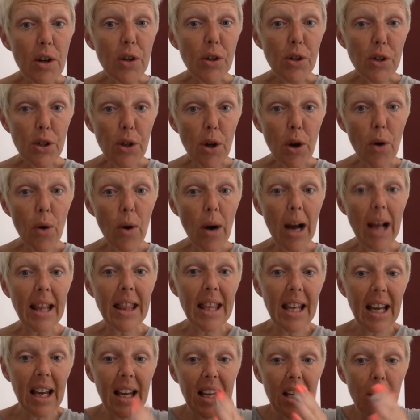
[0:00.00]
So I
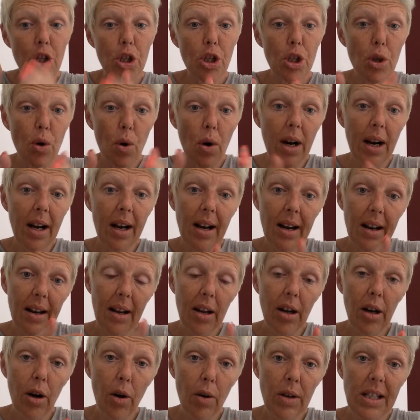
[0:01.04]
think each store,
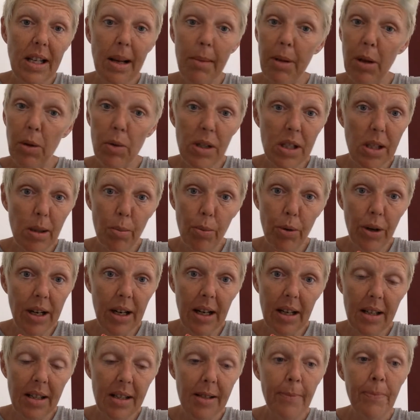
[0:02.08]
you know, same thing with
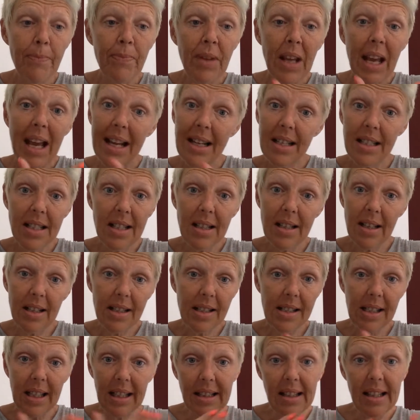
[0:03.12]
Sabrina's and
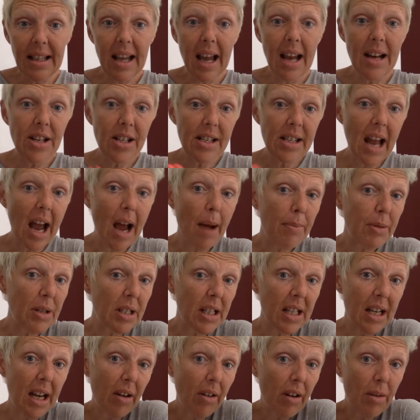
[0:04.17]
Dina's, like they just happen
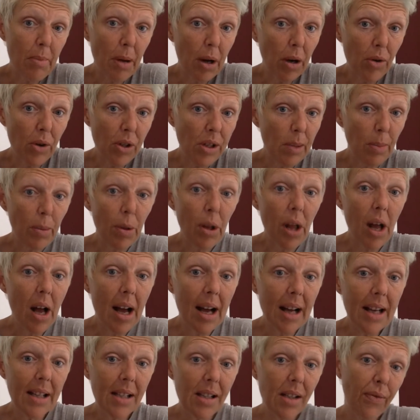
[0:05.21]
to carry better
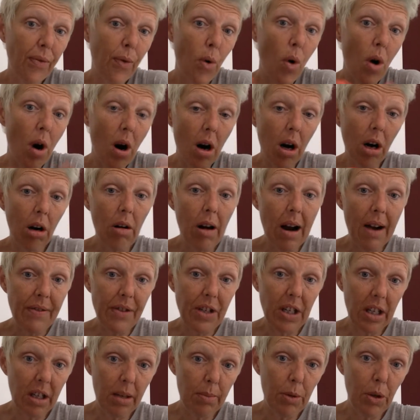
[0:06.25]
supplies for our
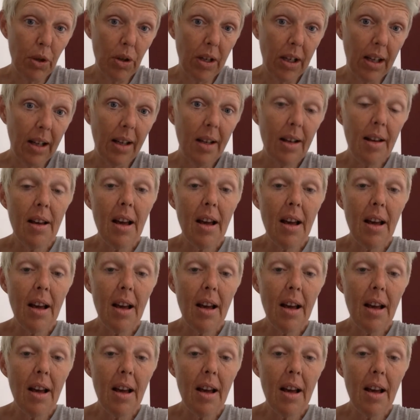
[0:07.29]
crafting community.